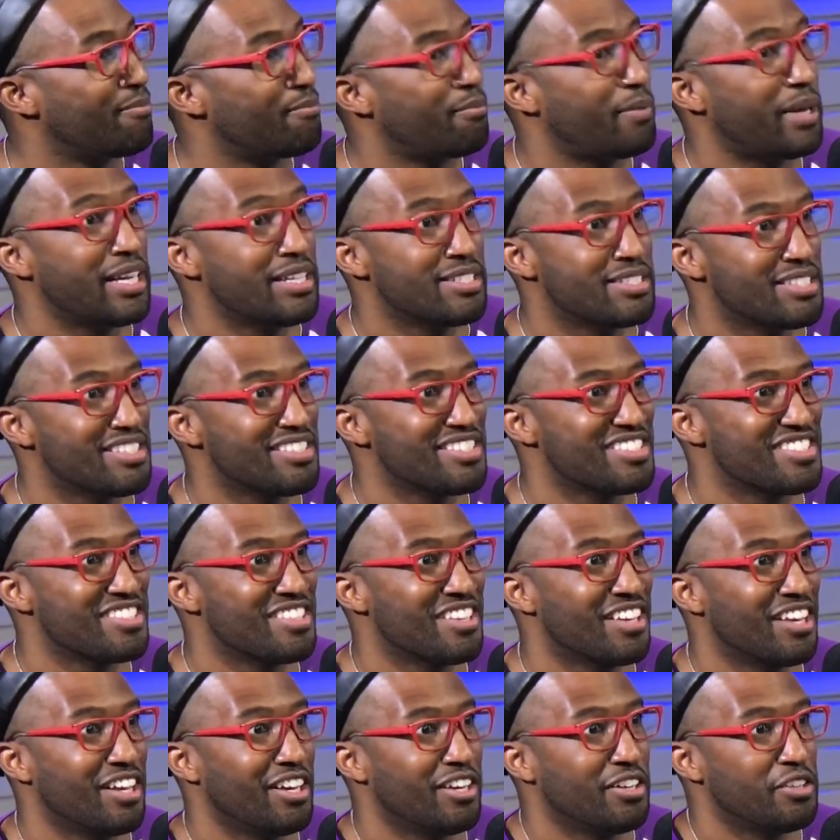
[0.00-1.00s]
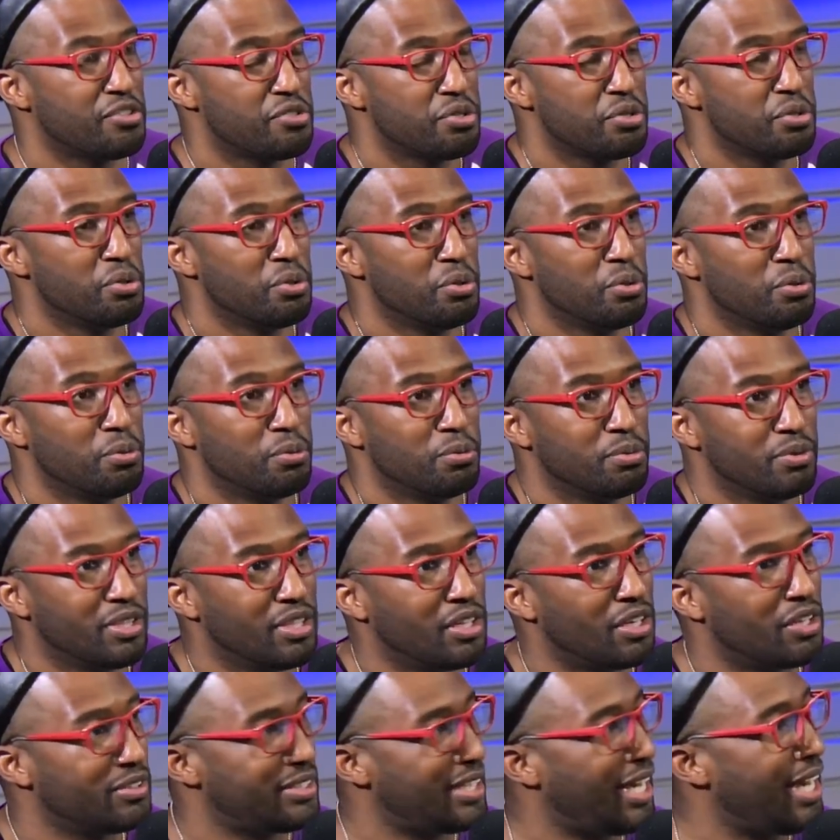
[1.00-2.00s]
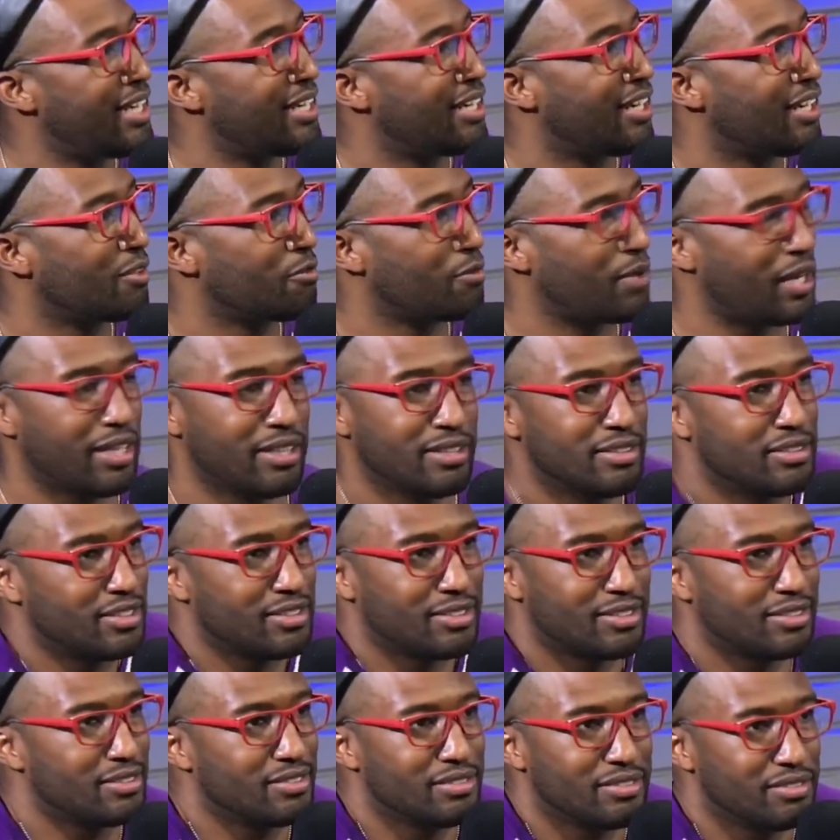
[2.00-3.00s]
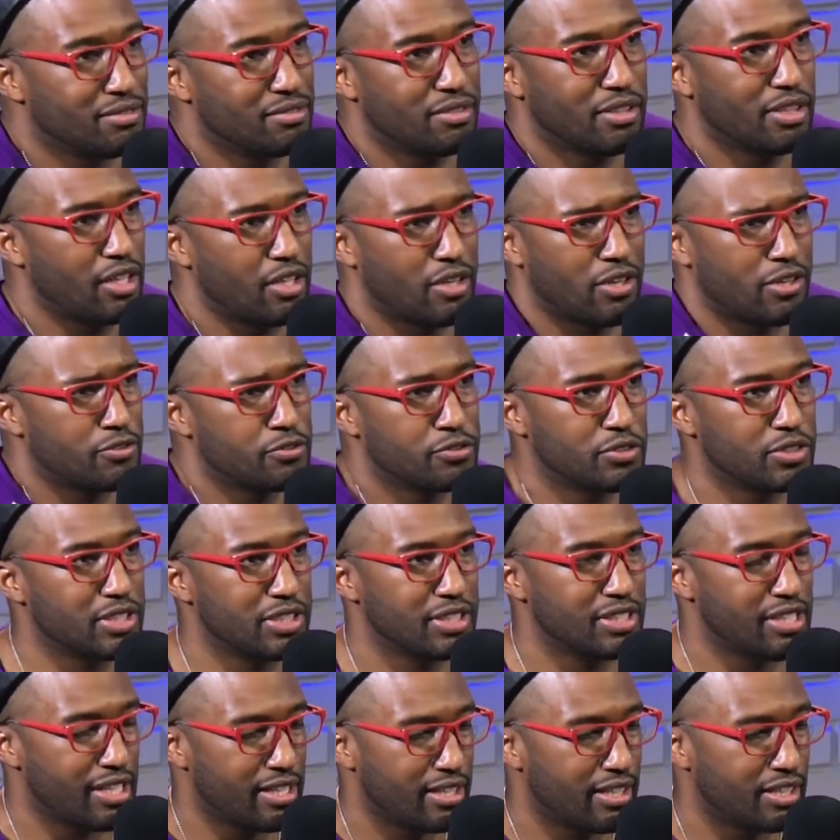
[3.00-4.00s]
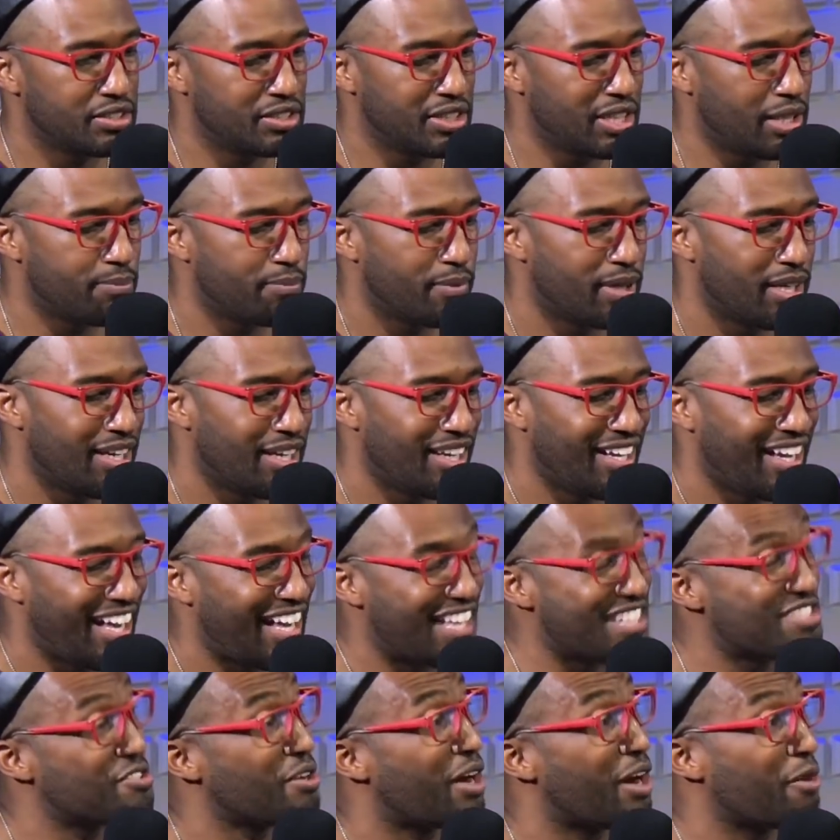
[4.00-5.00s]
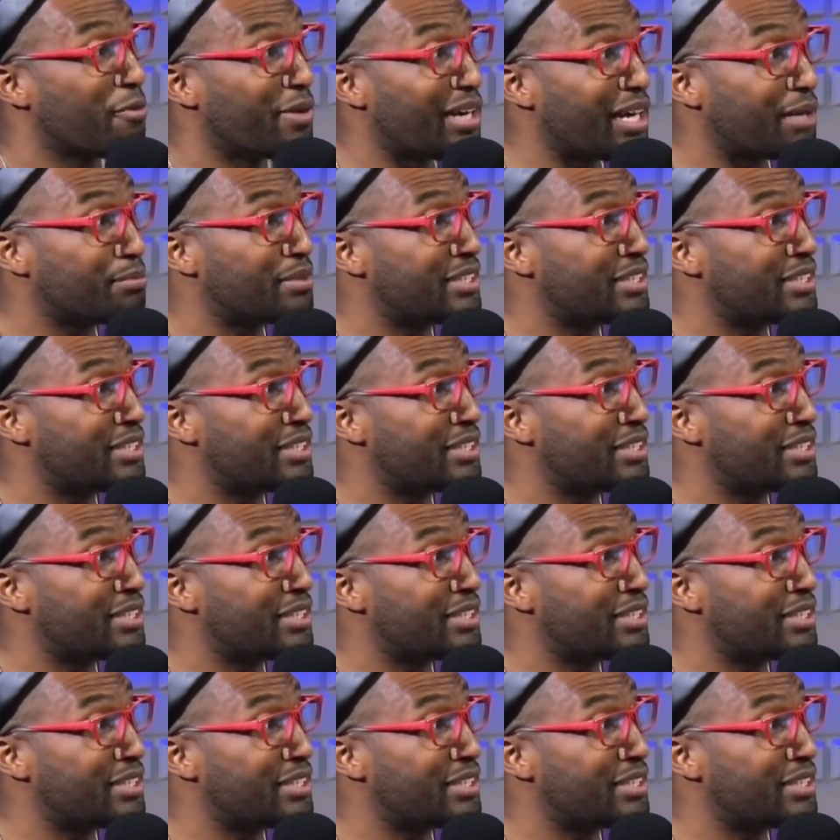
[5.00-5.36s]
basis to, Dana, right? Just, everyone in the gym. And so I went up to